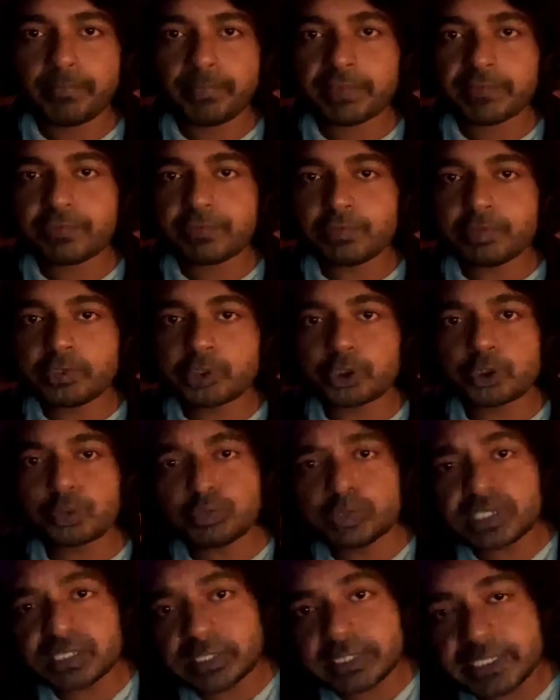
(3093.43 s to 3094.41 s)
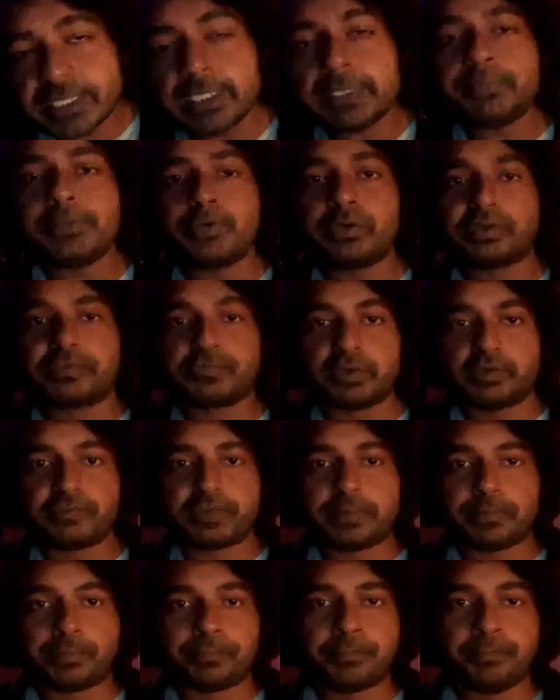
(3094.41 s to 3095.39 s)
if you shoot a really beautiful
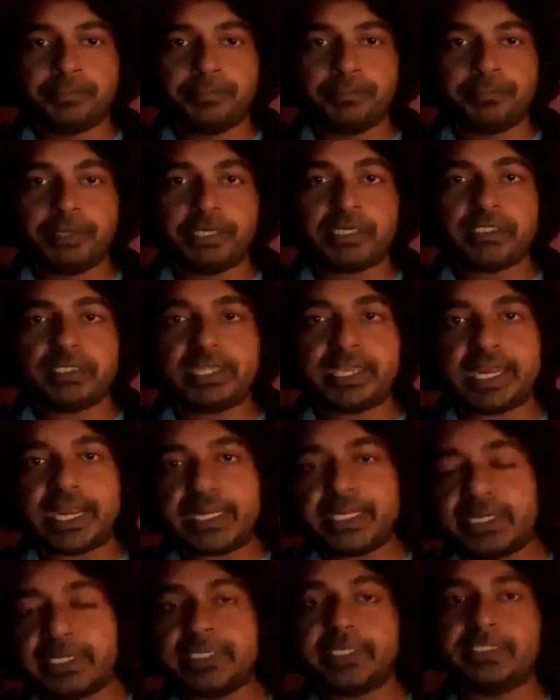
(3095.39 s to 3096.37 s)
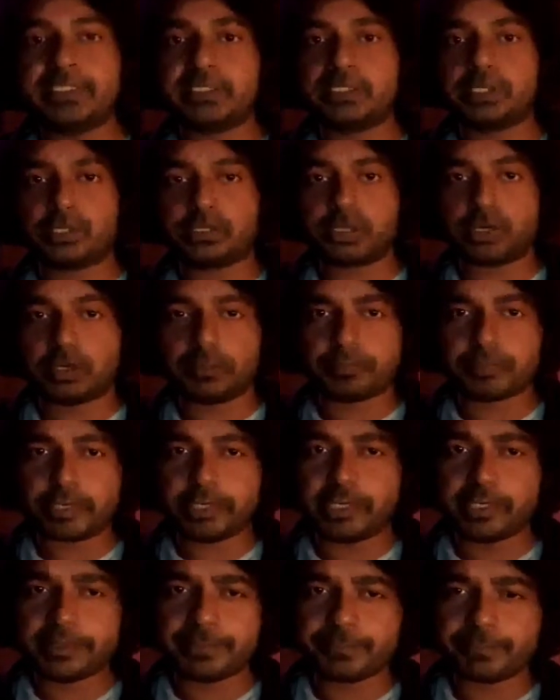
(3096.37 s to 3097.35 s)
film, but the editing is not on
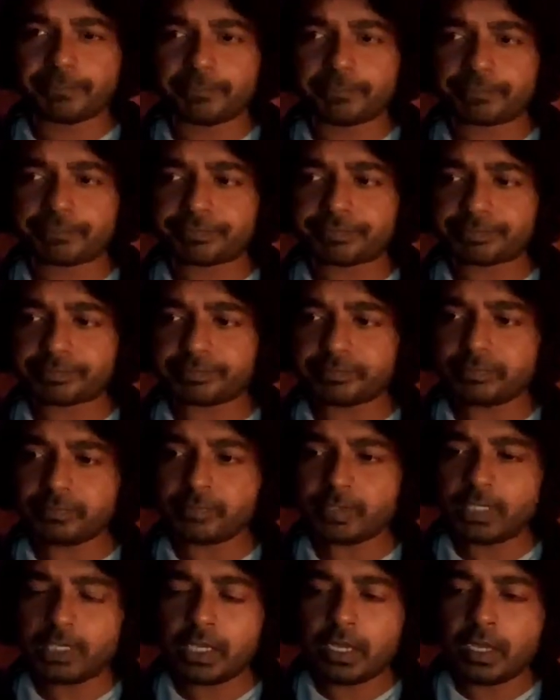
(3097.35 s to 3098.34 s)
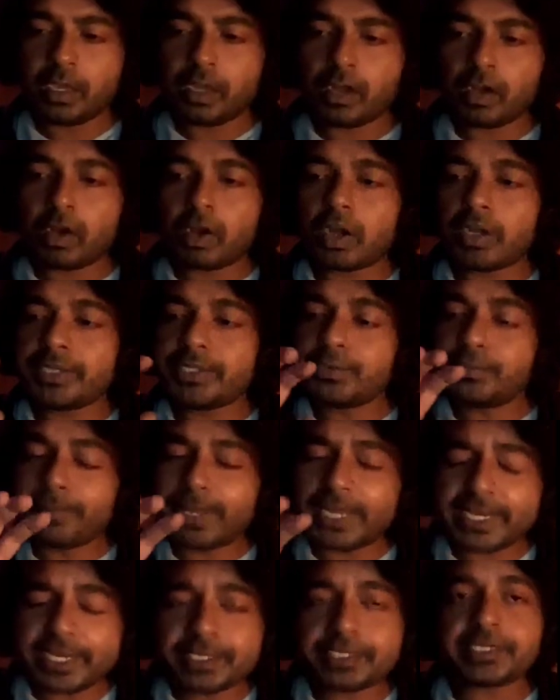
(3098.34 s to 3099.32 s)
point, or you
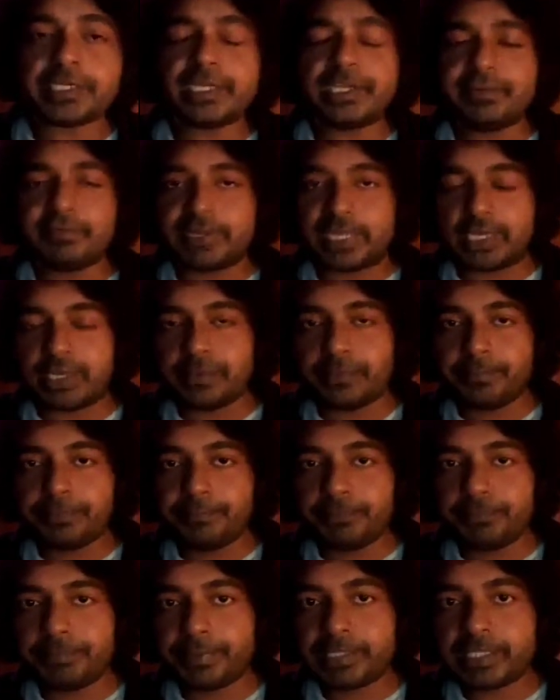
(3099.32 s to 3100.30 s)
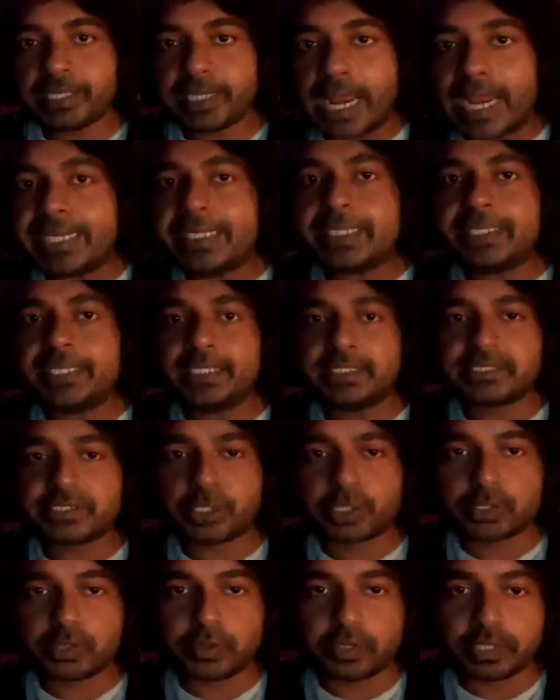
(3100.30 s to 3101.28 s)
make it really well, but the writing is
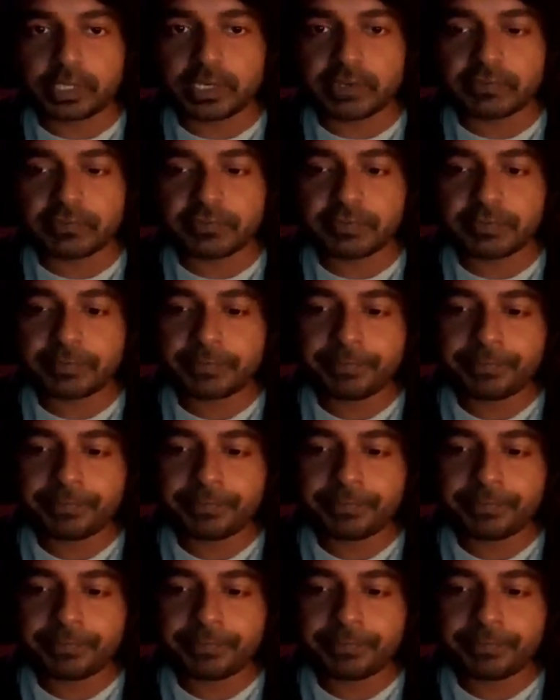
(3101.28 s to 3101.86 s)
not good enough,